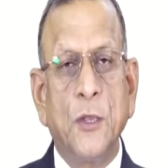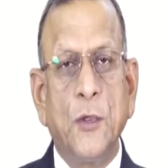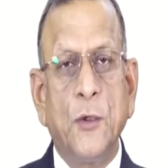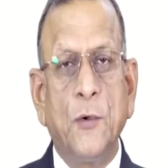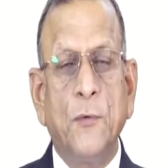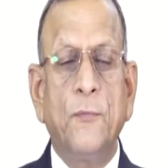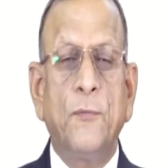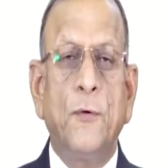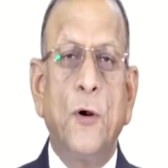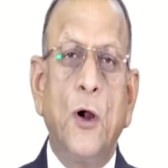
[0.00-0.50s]

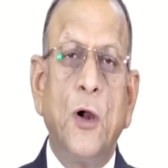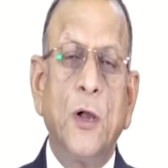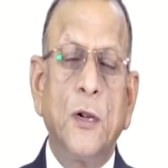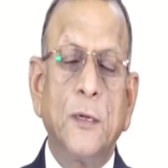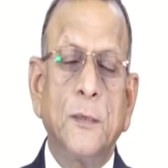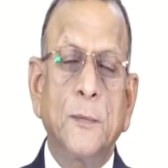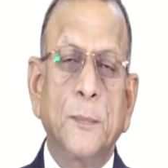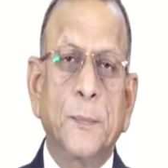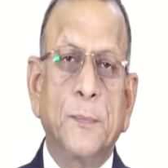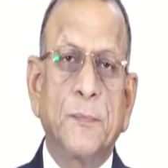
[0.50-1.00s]

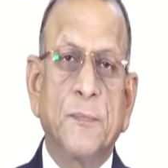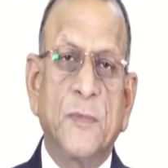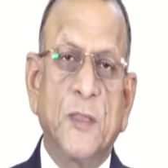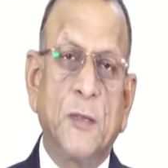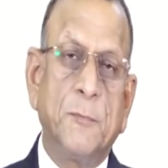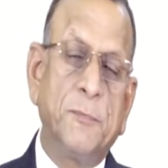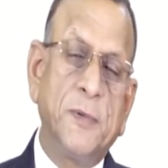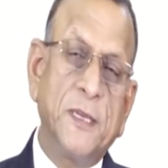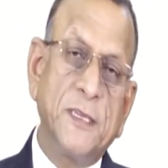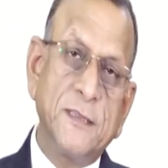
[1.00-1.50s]
for
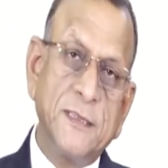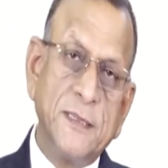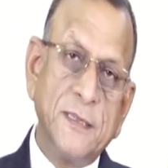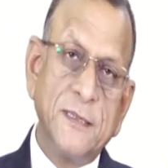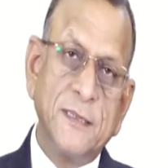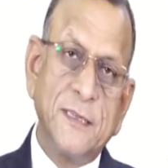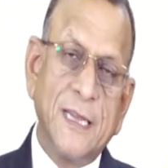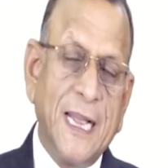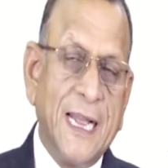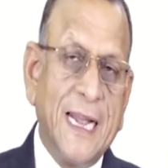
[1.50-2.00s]

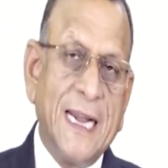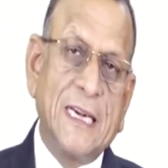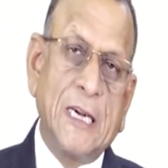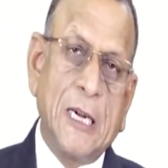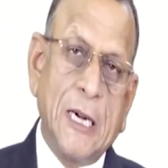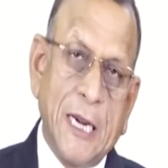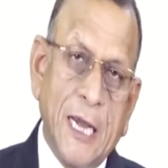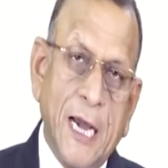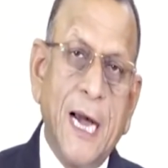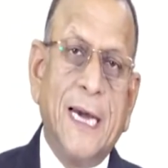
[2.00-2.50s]
business at
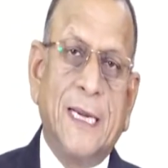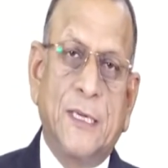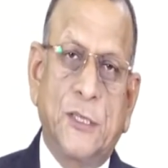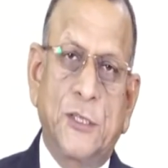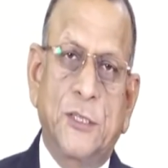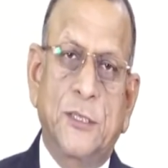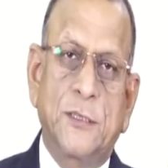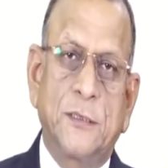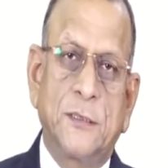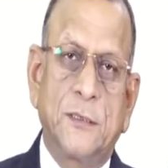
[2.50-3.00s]

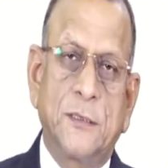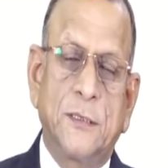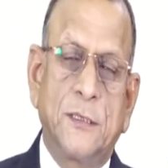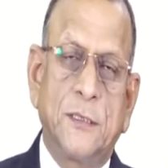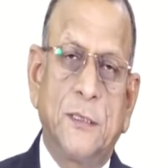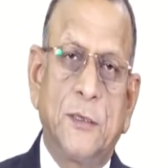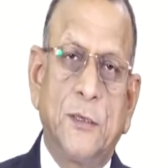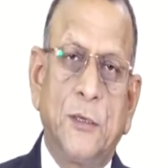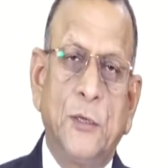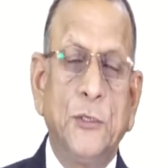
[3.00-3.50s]
large.
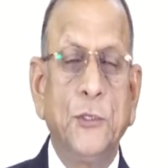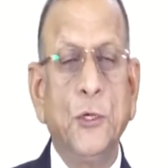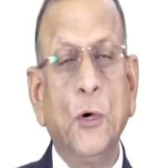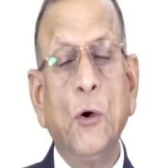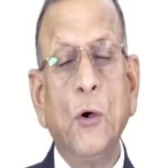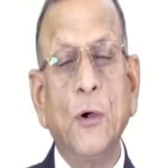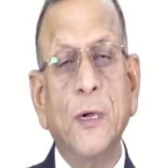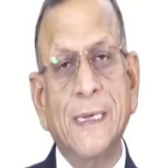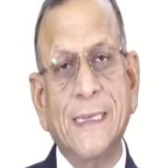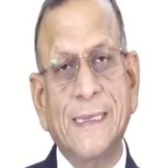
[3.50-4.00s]
Your
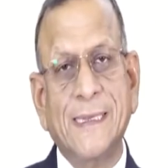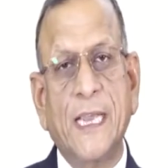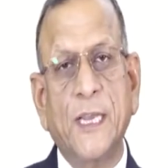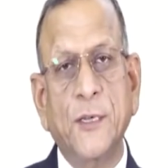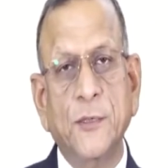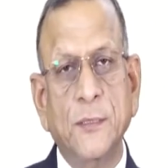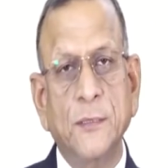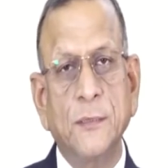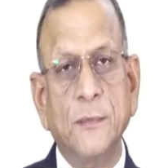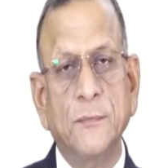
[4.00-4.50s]

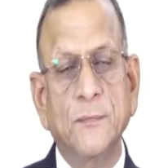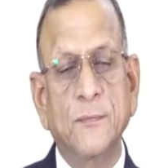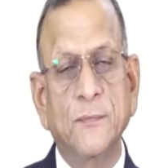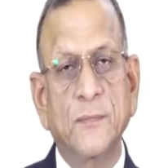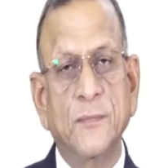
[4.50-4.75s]
organization